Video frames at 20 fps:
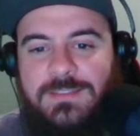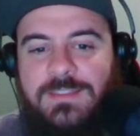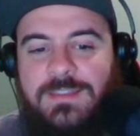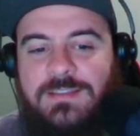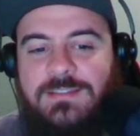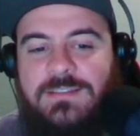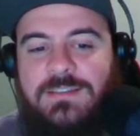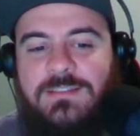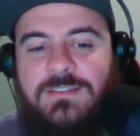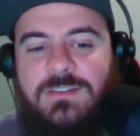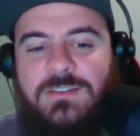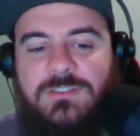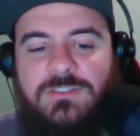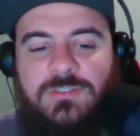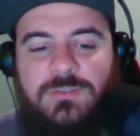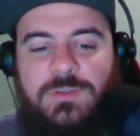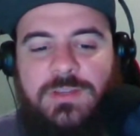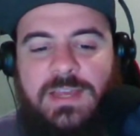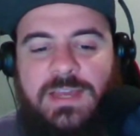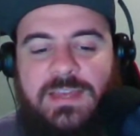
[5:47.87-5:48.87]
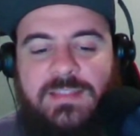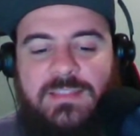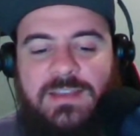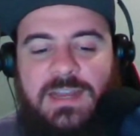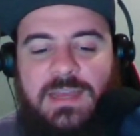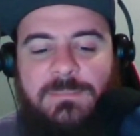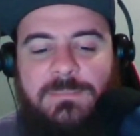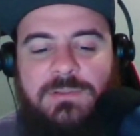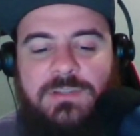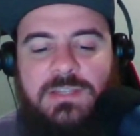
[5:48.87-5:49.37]
This is also a guy that
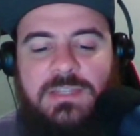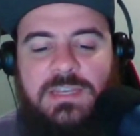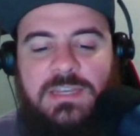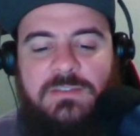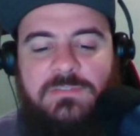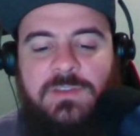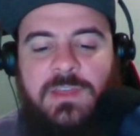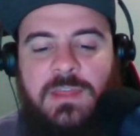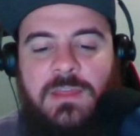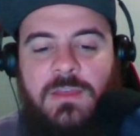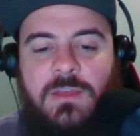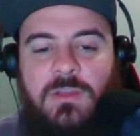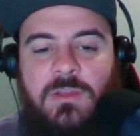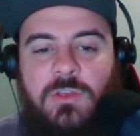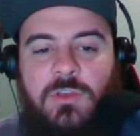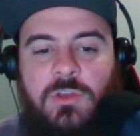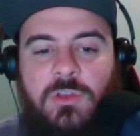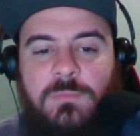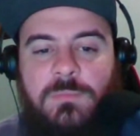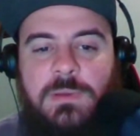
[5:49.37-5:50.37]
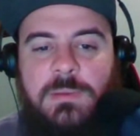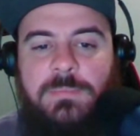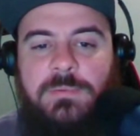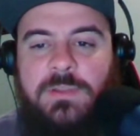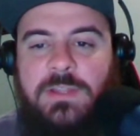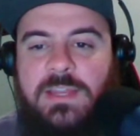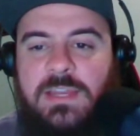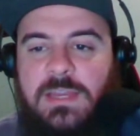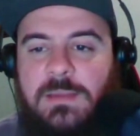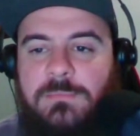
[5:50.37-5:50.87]
I believe could be
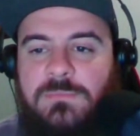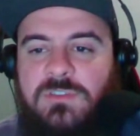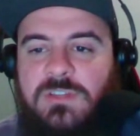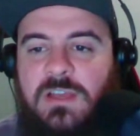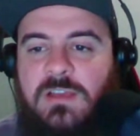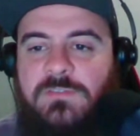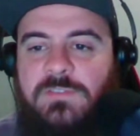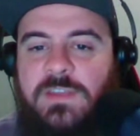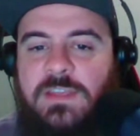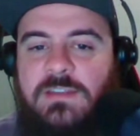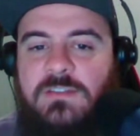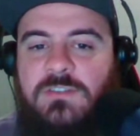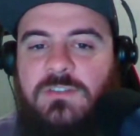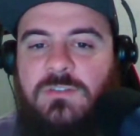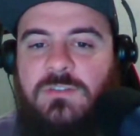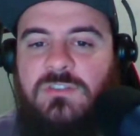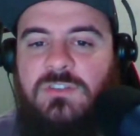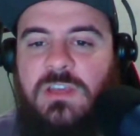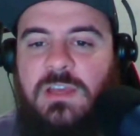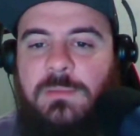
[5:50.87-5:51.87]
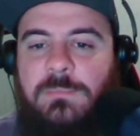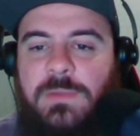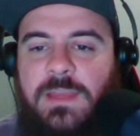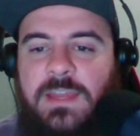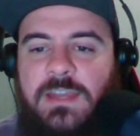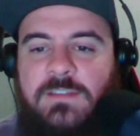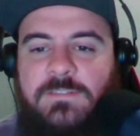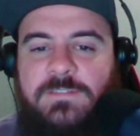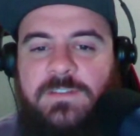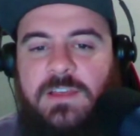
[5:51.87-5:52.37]
playing himself into some
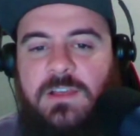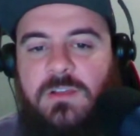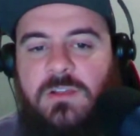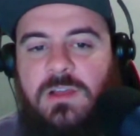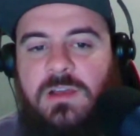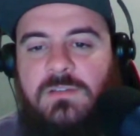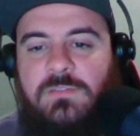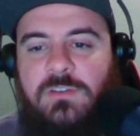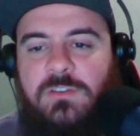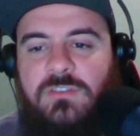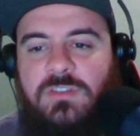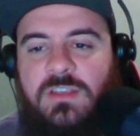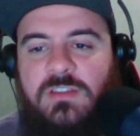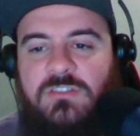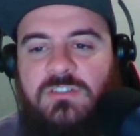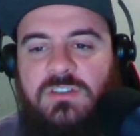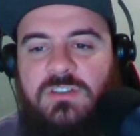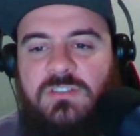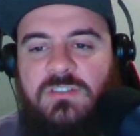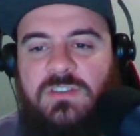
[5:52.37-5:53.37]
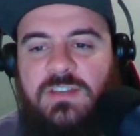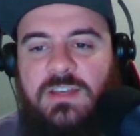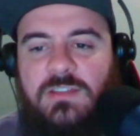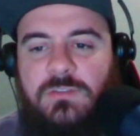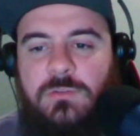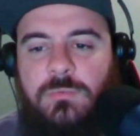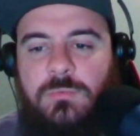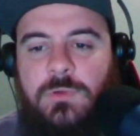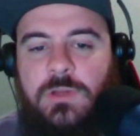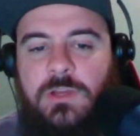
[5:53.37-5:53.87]
NFL conversations
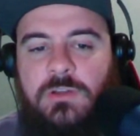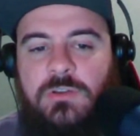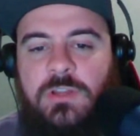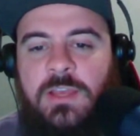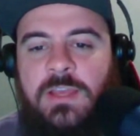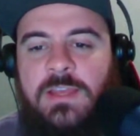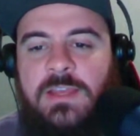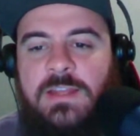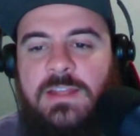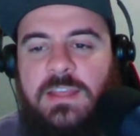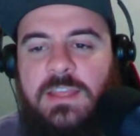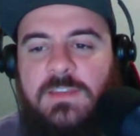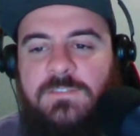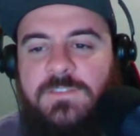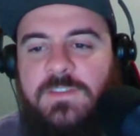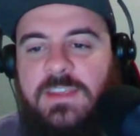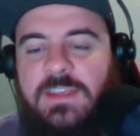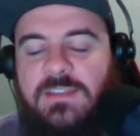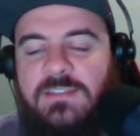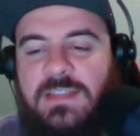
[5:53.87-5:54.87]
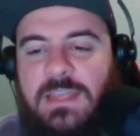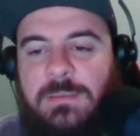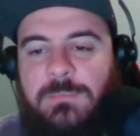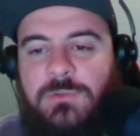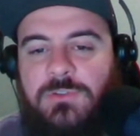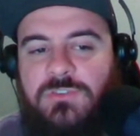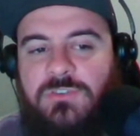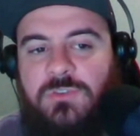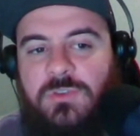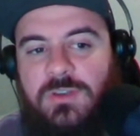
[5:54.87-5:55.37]
down the road if he is
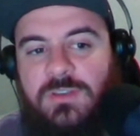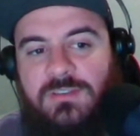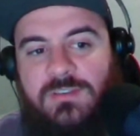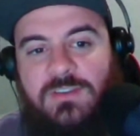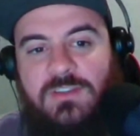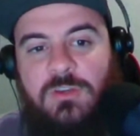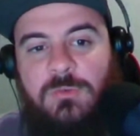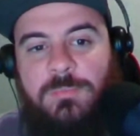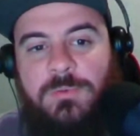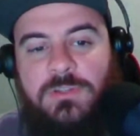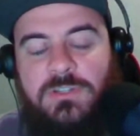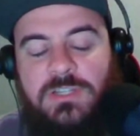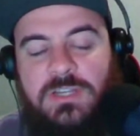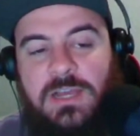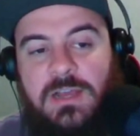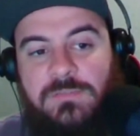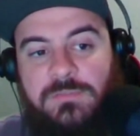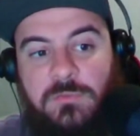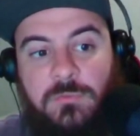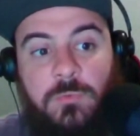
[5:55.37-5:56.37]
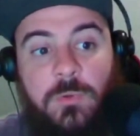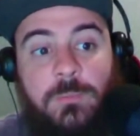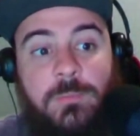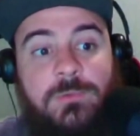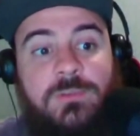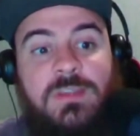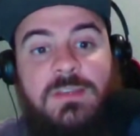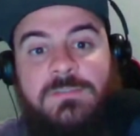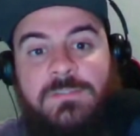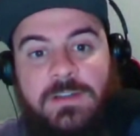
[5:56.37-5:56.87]
able to continue building off of what
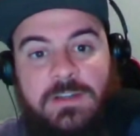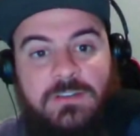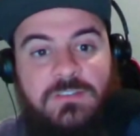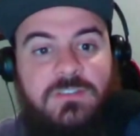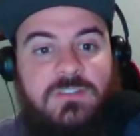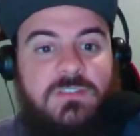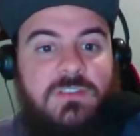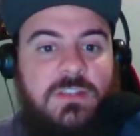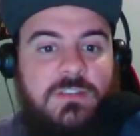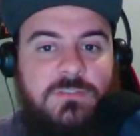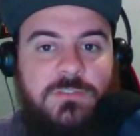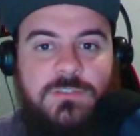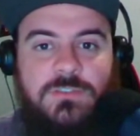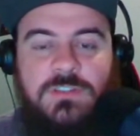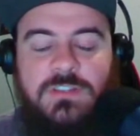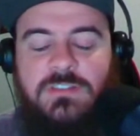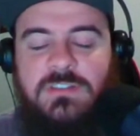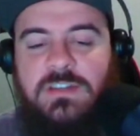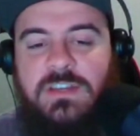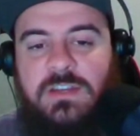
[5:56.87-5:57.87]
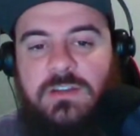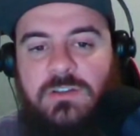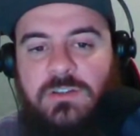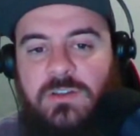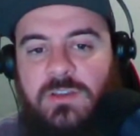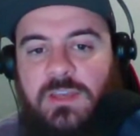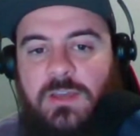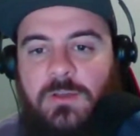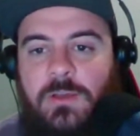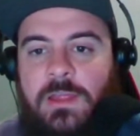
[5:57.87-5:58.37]
was a very successful season a year
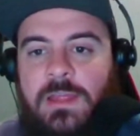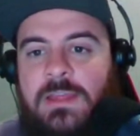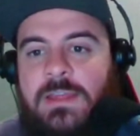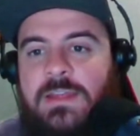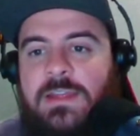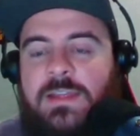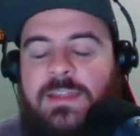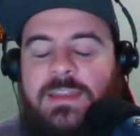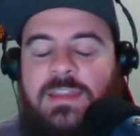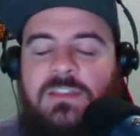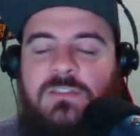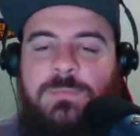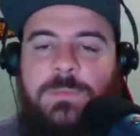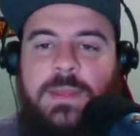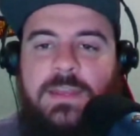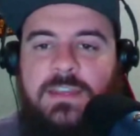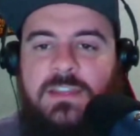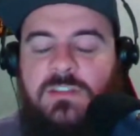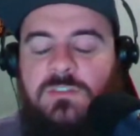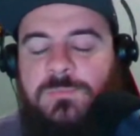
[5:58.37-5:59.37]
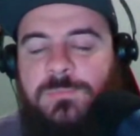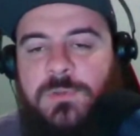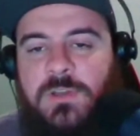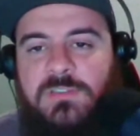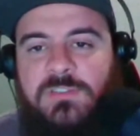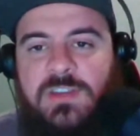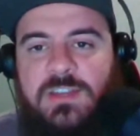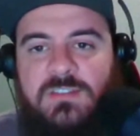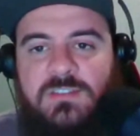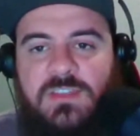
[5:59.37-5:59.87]
ago. He spent his
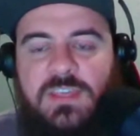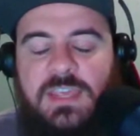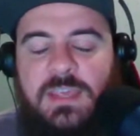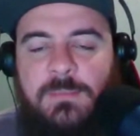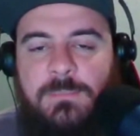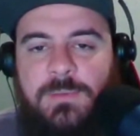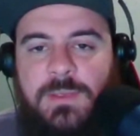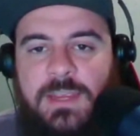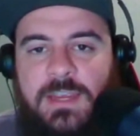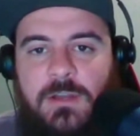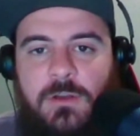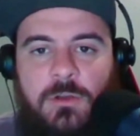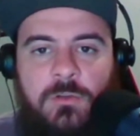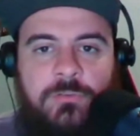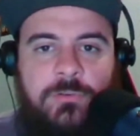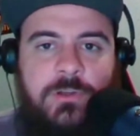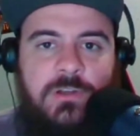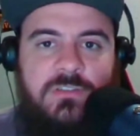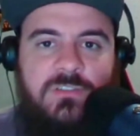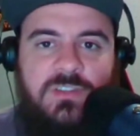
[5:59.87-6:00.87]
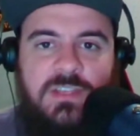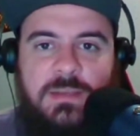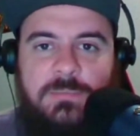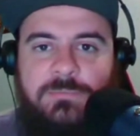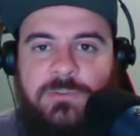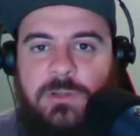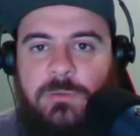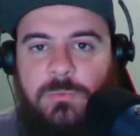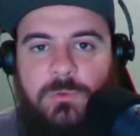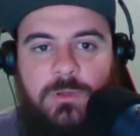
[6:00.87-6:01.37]
previous campaign over at
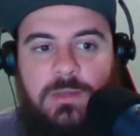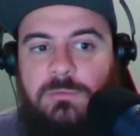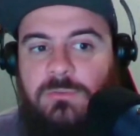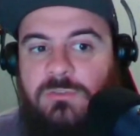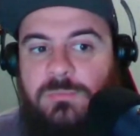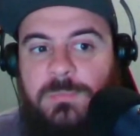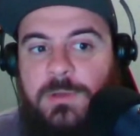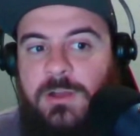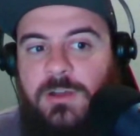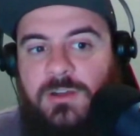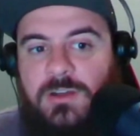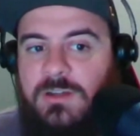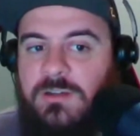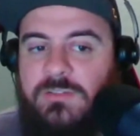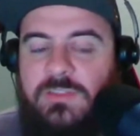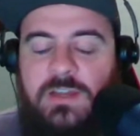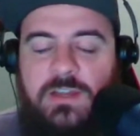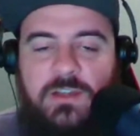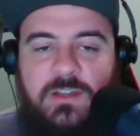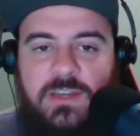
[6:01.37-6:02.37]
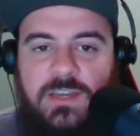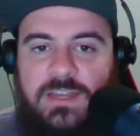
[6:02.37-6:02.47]
Samford where he was ball hawk there.